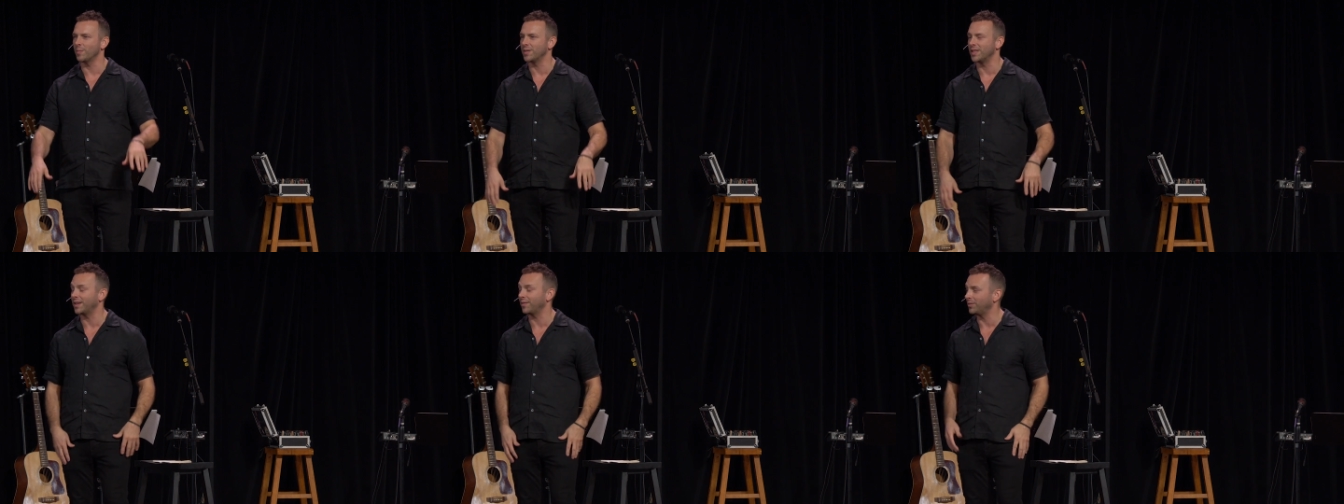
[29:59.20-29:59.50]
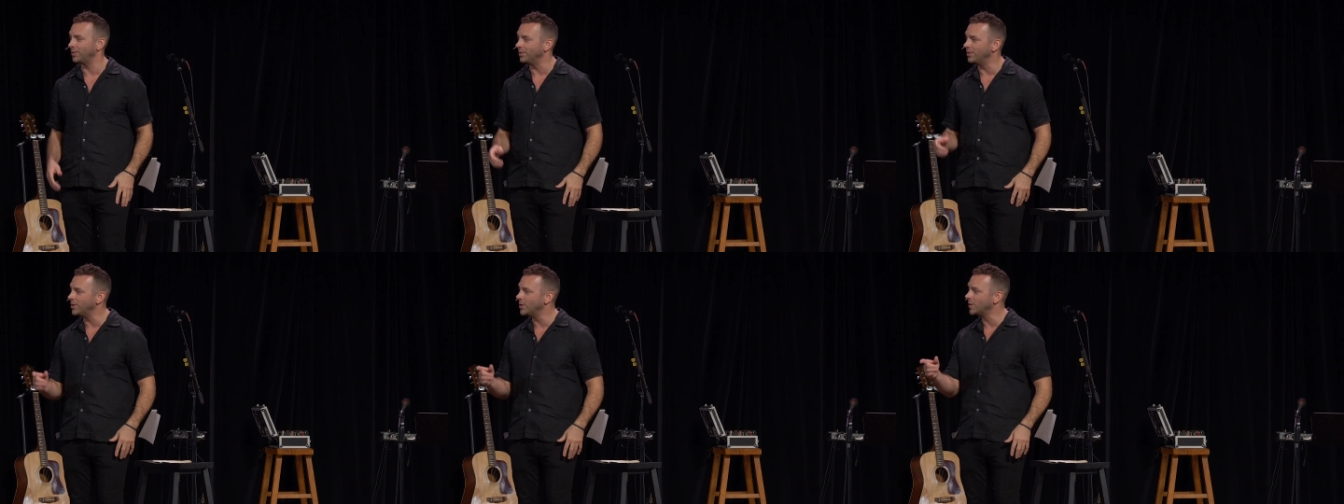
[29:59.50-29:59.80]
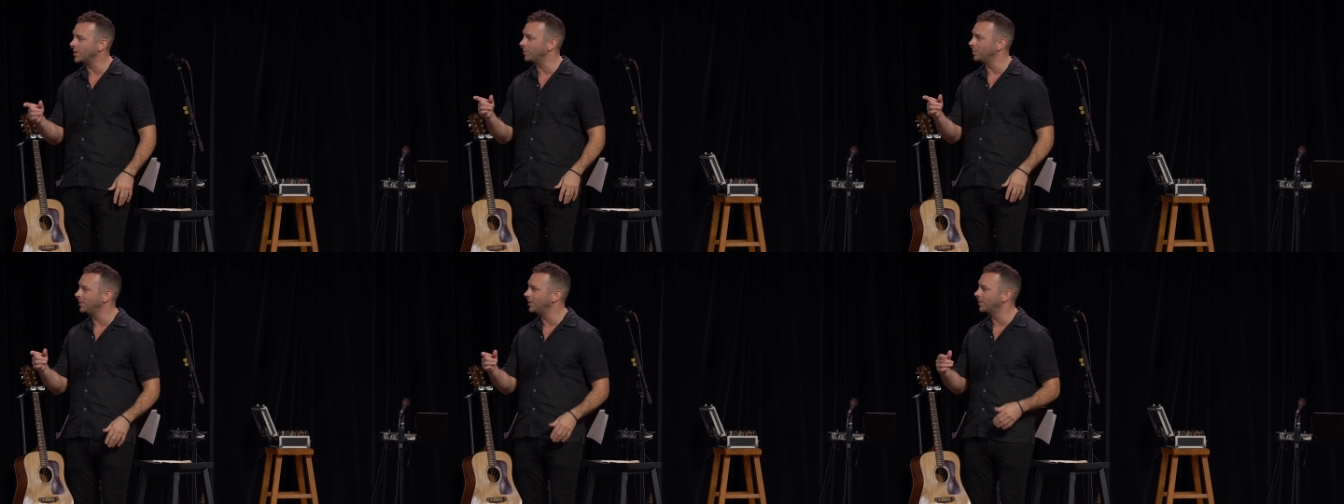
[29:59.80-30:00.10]
but that if you knew
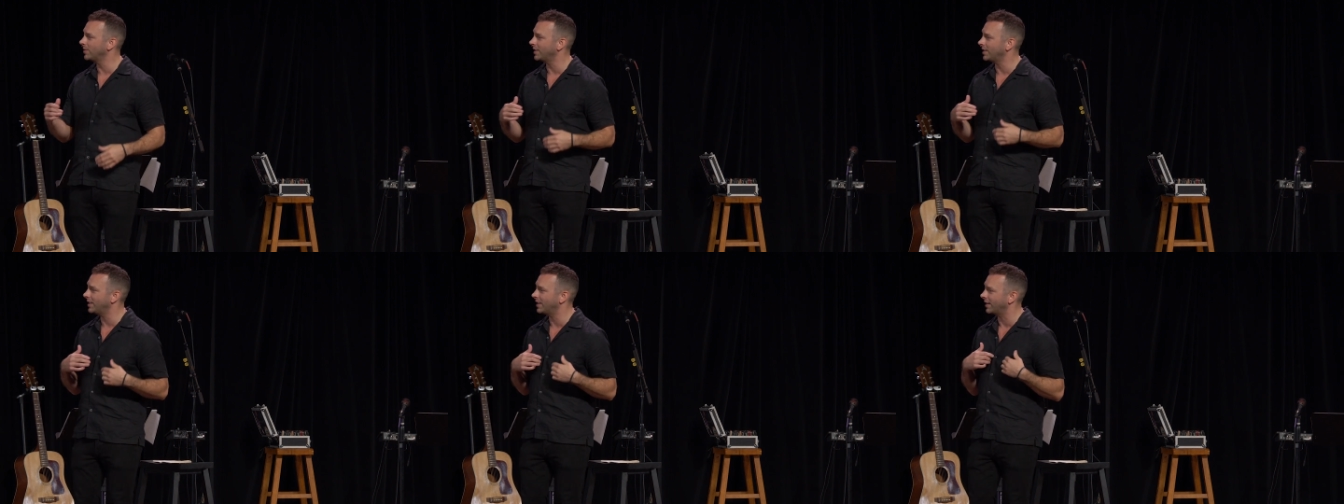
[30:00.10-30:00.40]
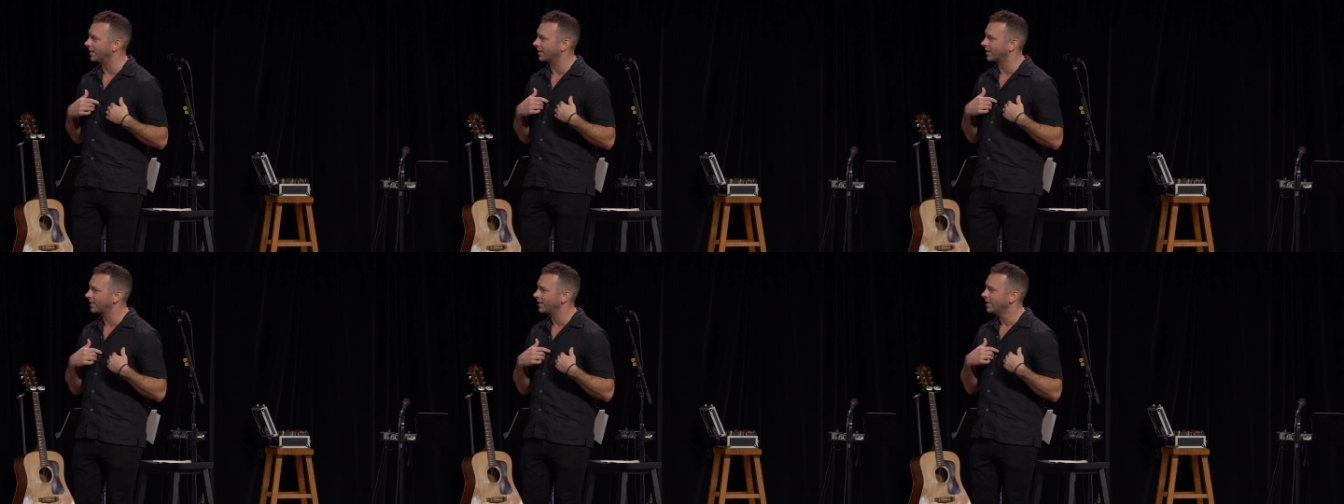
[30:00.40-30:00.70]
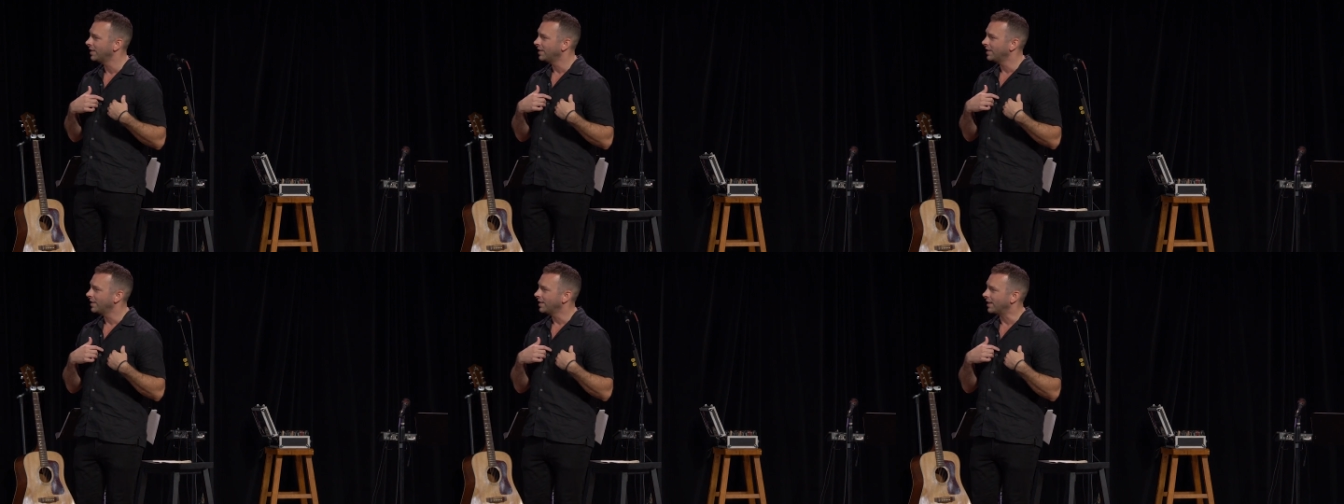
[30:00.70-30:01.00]
him, you know that he had a,
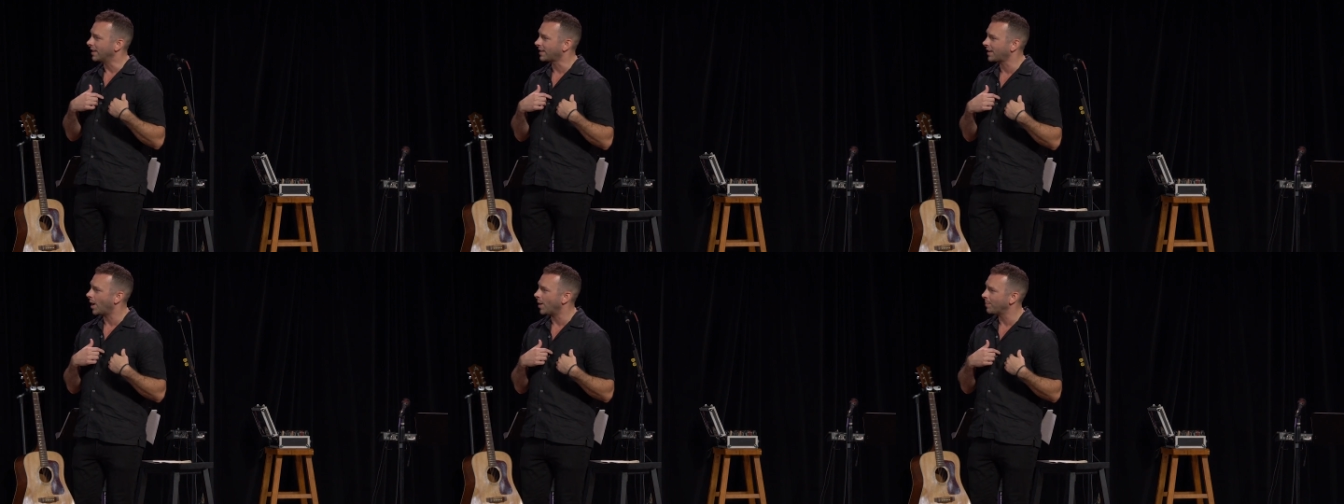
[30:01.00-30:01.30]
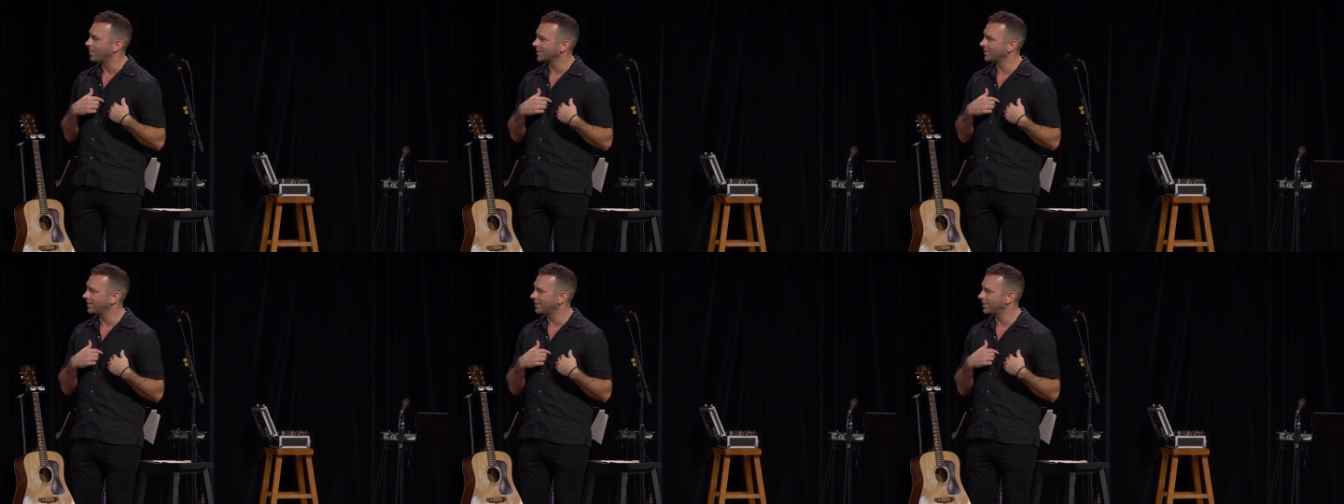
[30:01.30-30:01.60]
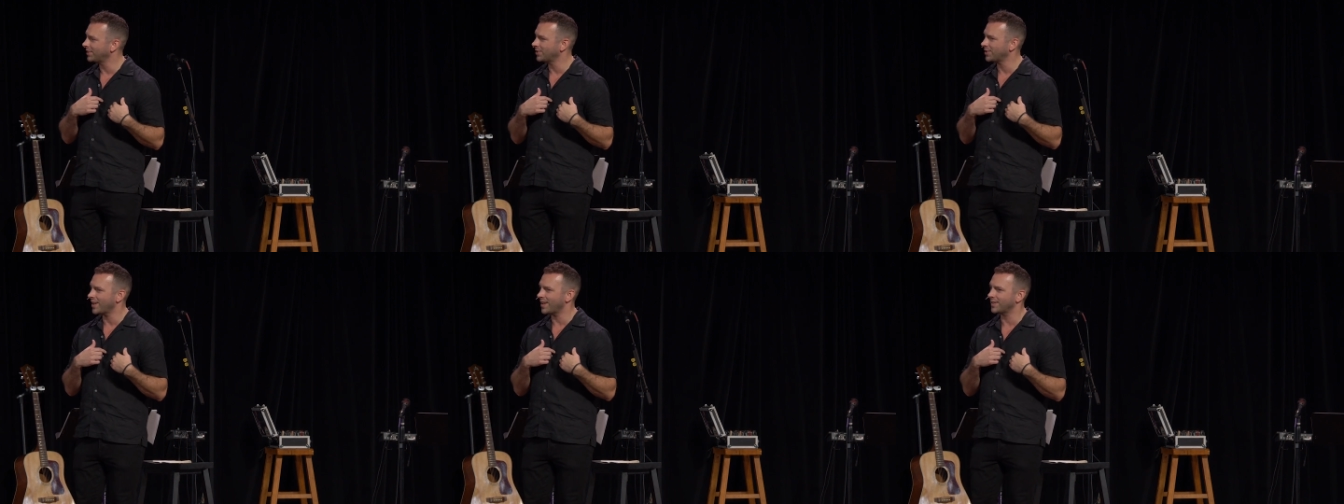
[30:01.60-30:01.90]
a compass in
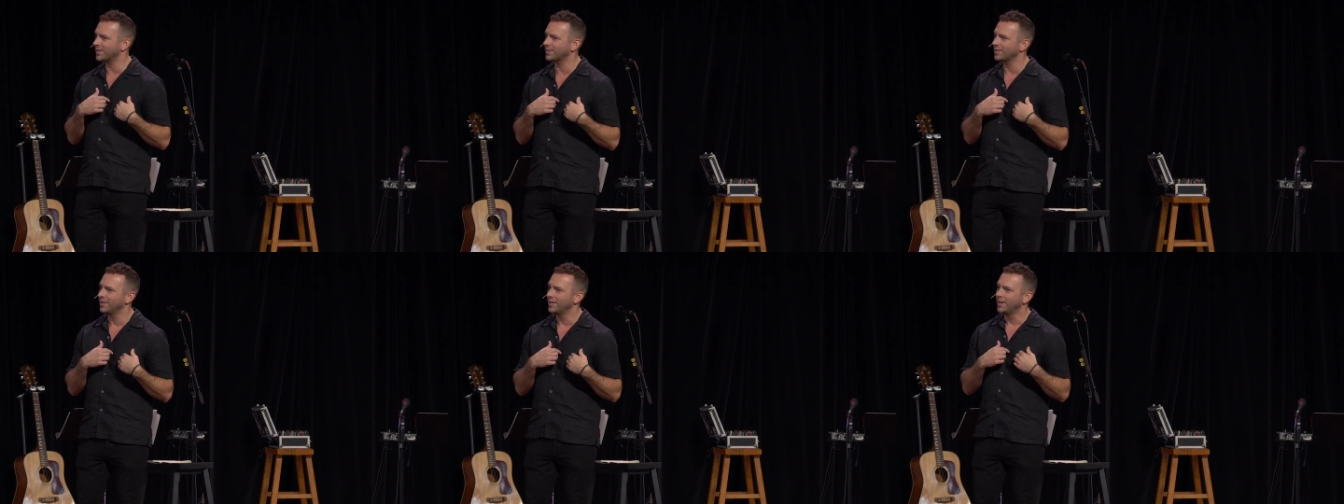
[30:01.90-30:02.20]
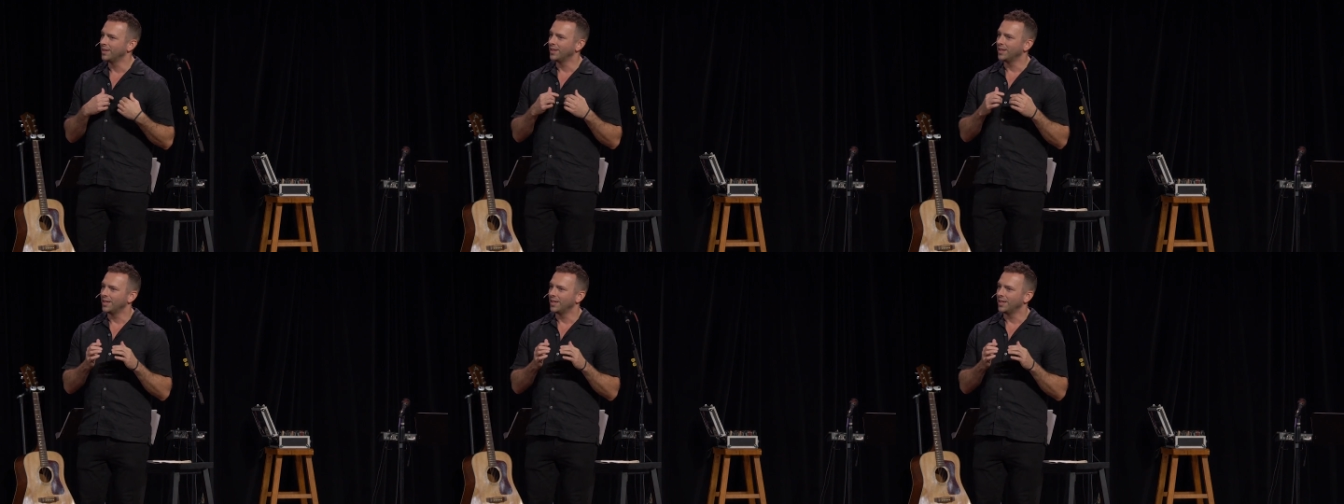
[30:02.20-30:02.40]
his chest